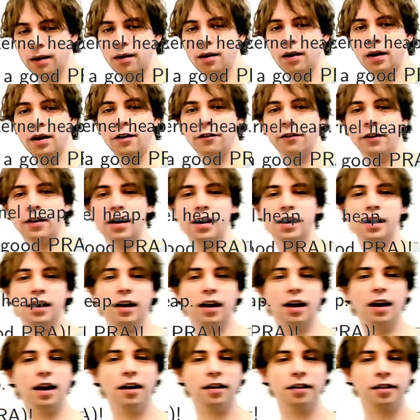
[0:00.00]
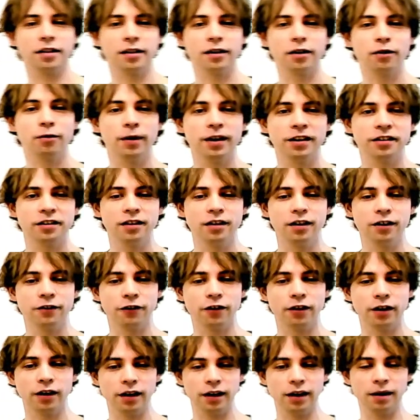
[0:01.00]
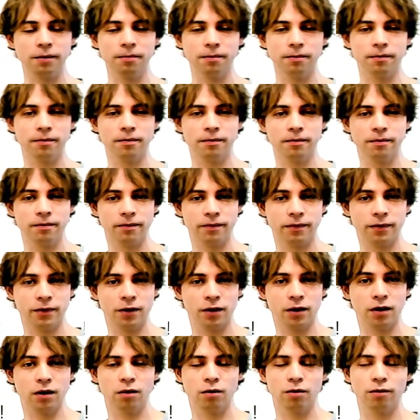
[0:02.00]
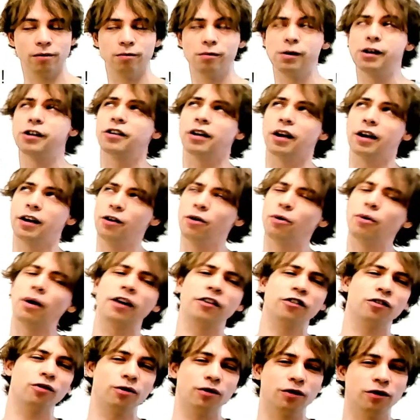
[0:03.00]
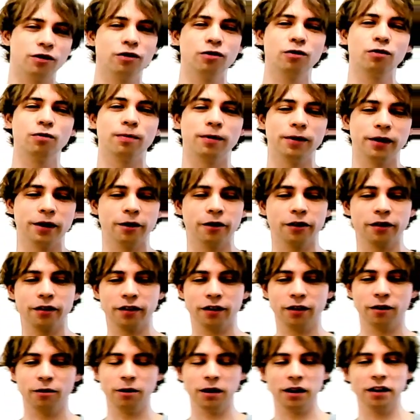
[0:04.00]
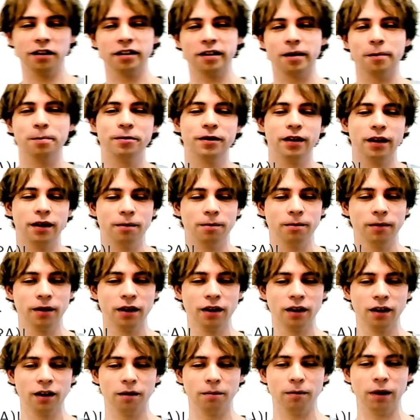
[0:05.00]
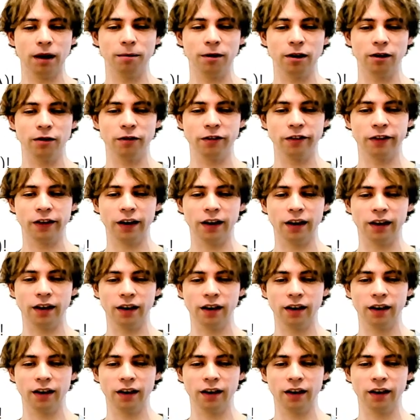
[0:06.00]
If I ask the question differently, which I know I shouldn't do because you need some time maybe to think.